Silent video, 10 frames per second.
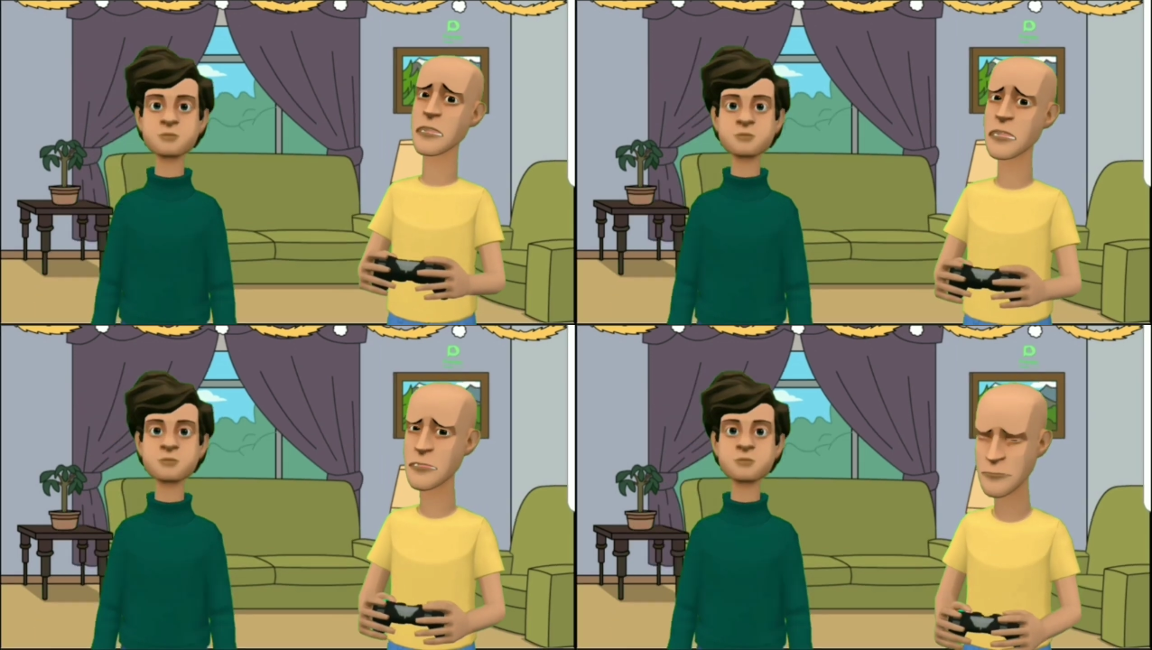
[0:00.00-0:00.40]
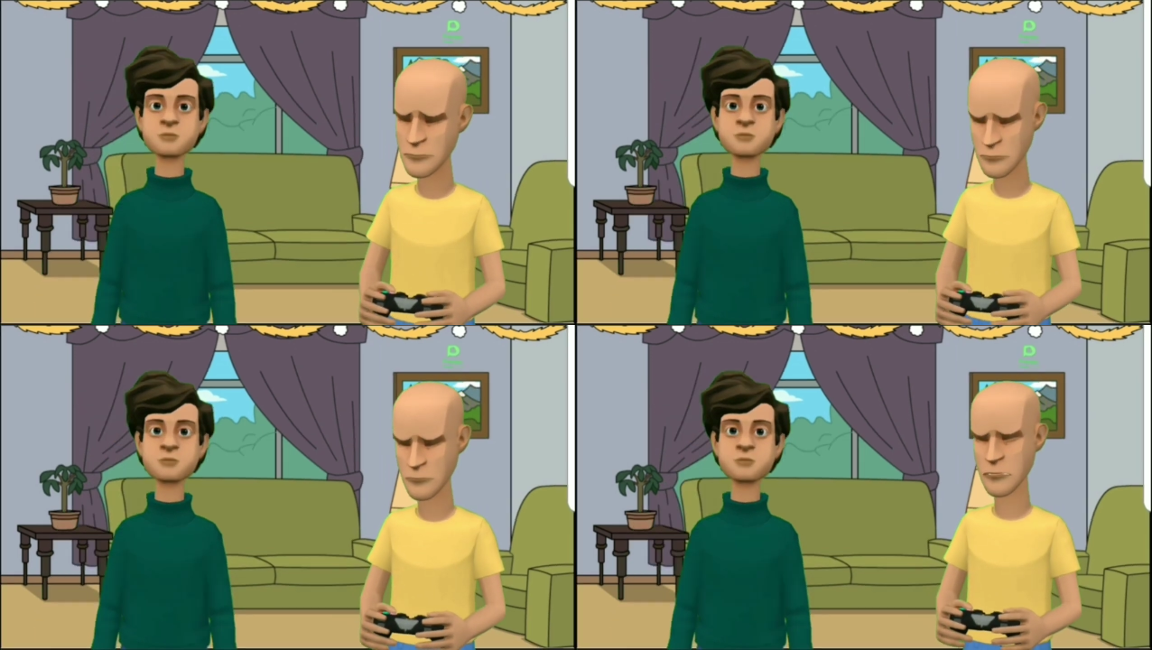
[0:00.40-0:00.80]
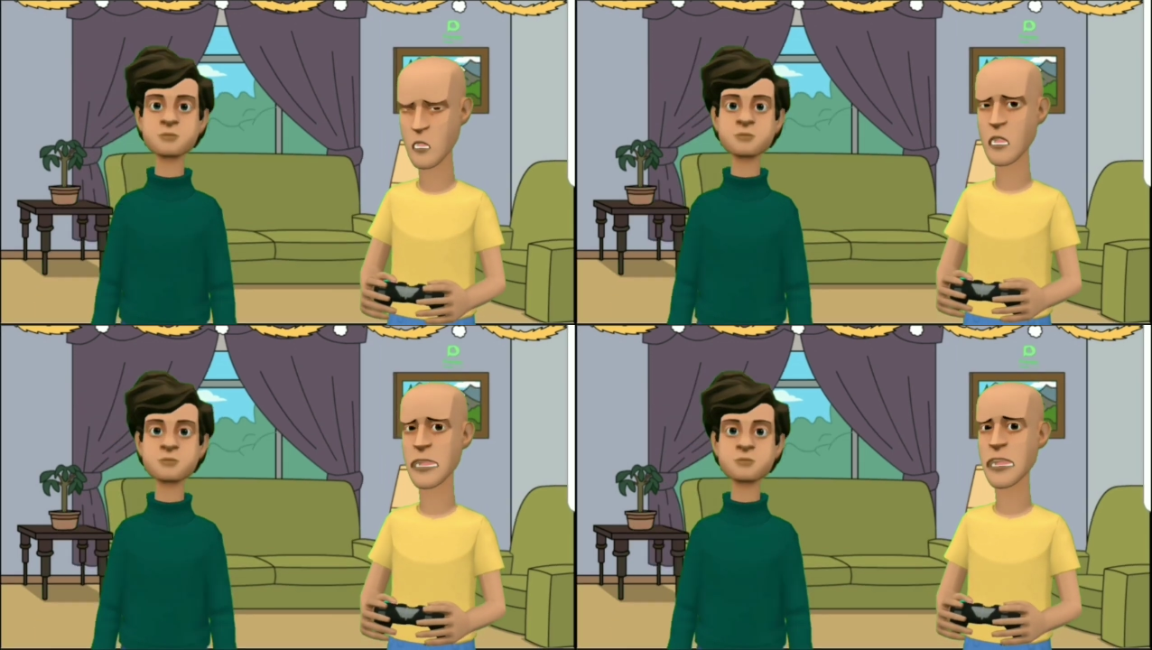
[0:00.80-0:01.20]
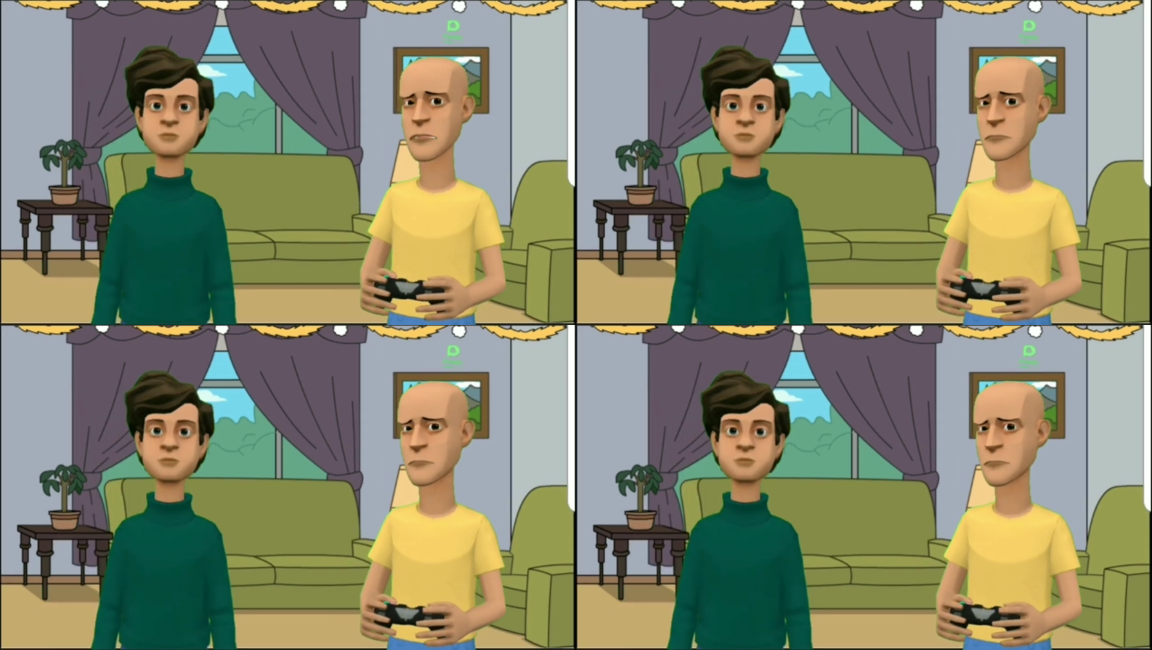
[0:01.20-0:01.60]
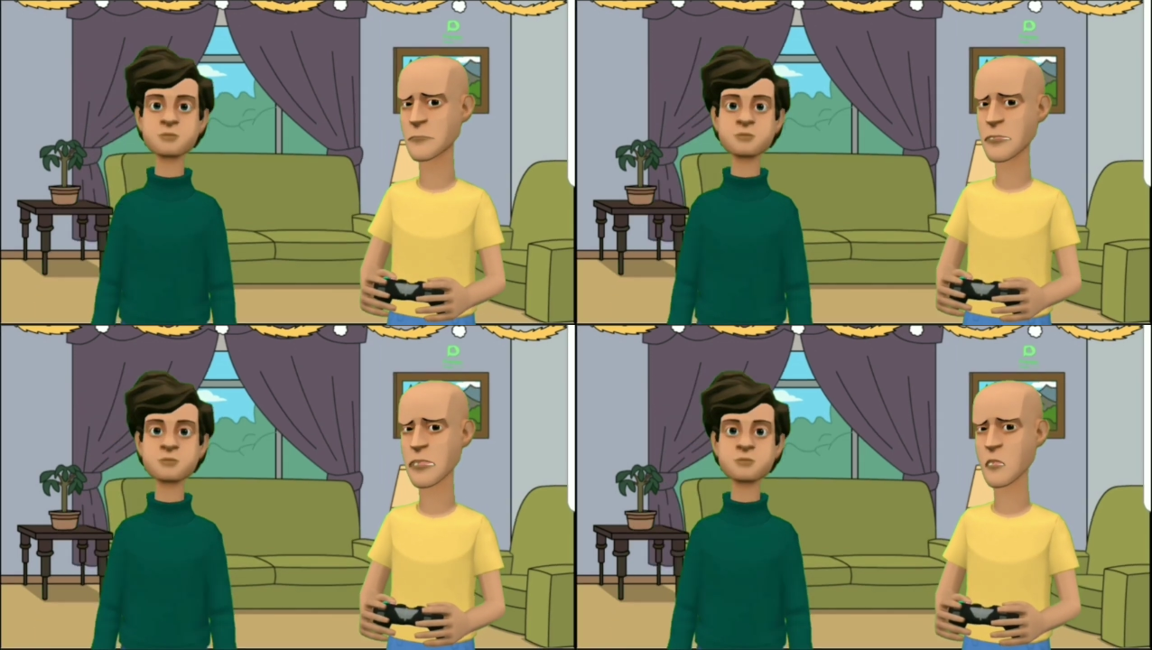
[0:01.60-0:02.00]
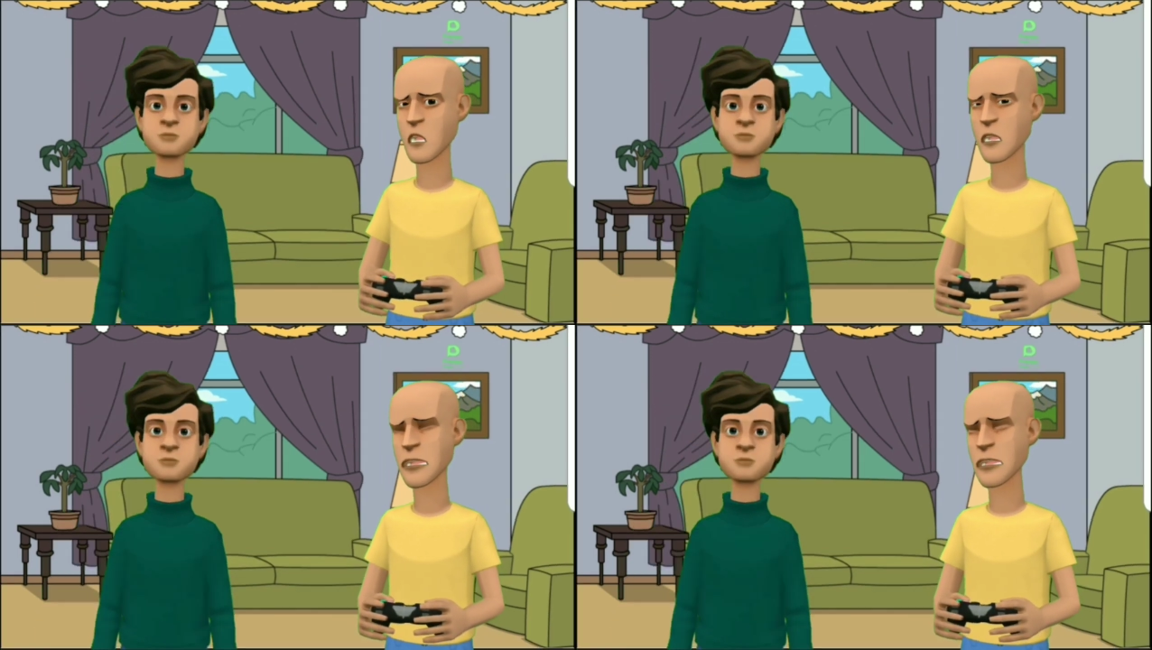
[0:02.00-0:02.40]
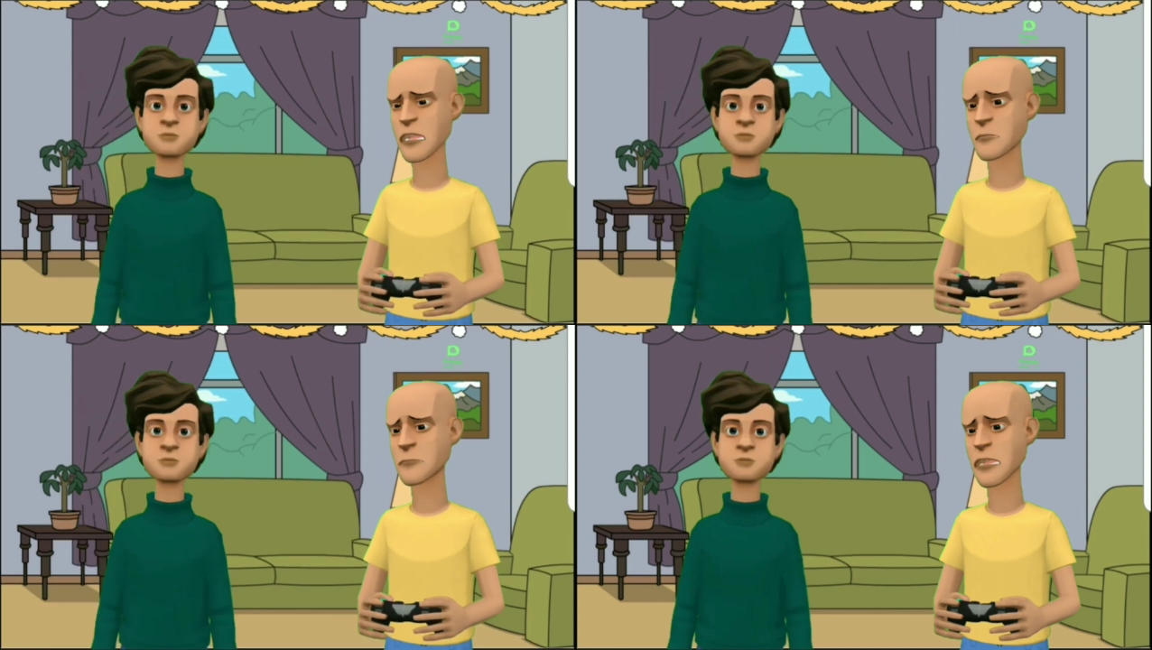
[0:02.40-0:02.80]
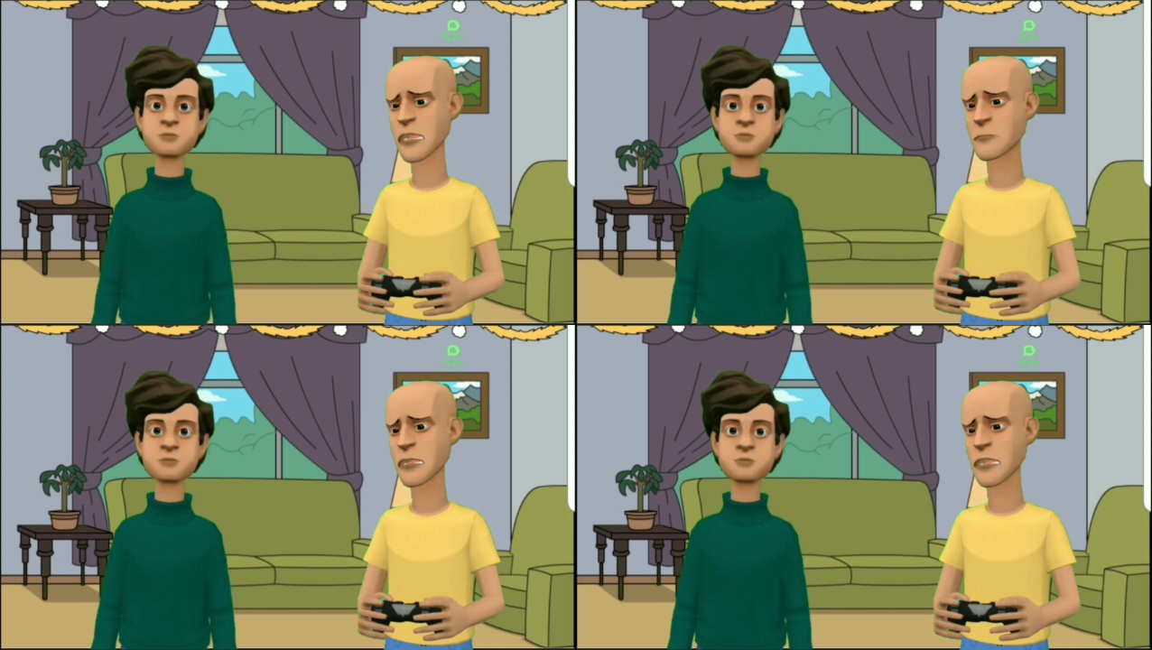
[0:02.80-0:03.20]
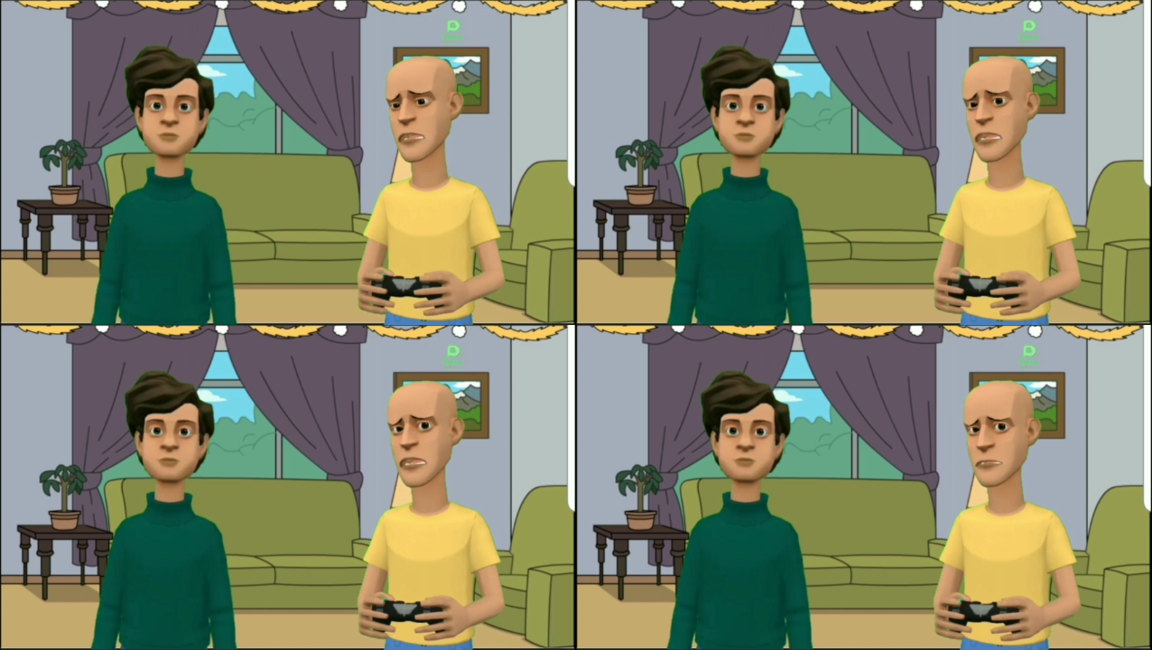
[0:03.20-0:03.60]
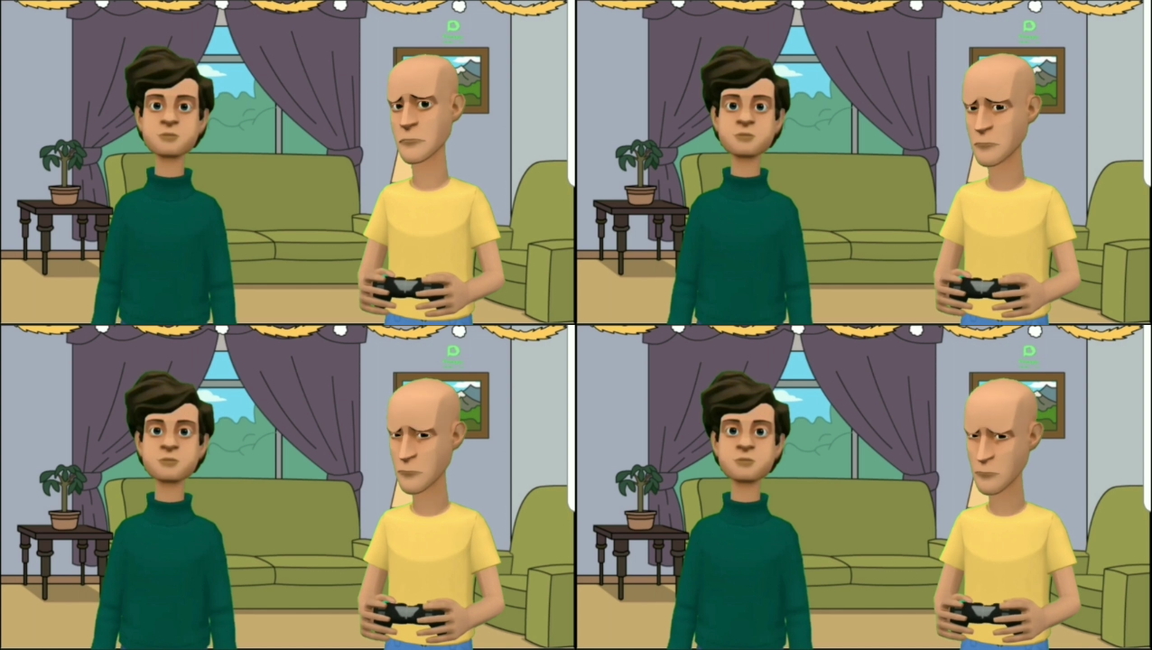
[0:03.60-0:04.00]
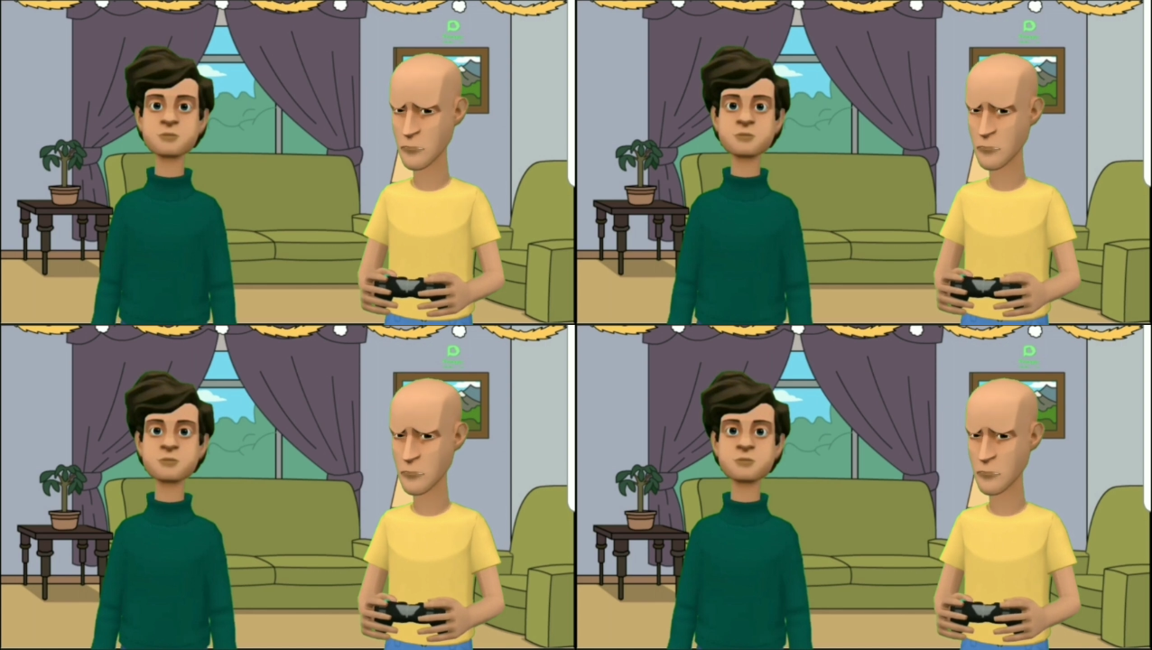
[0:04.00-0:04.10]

Speaker 1: Dad. You win. I don't want another punishment day.